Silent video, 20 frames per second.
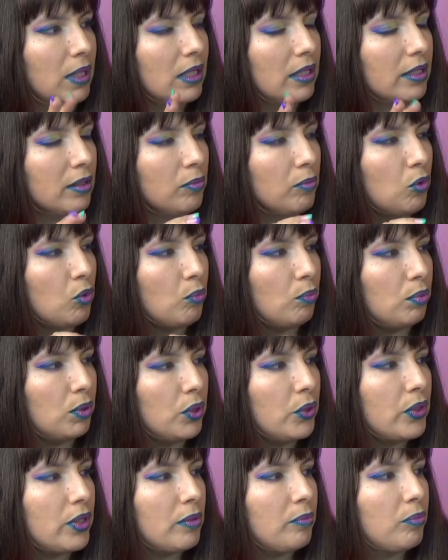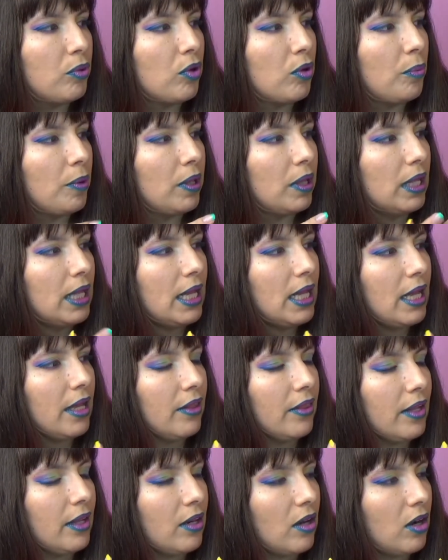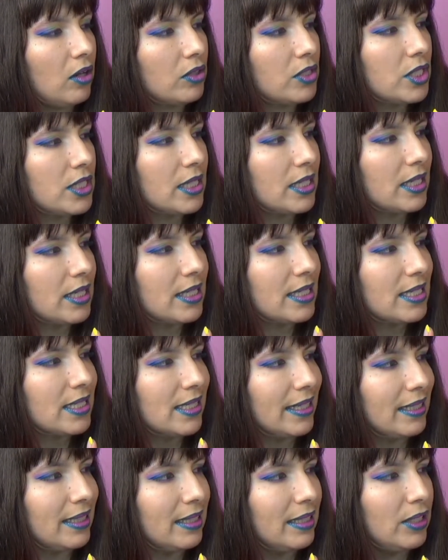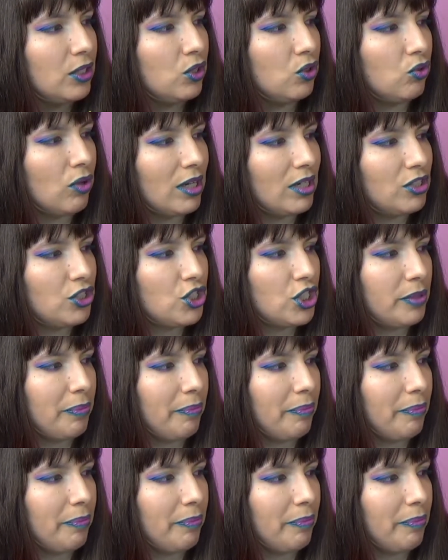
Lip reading: little more blue than purple, then also a slightly grungy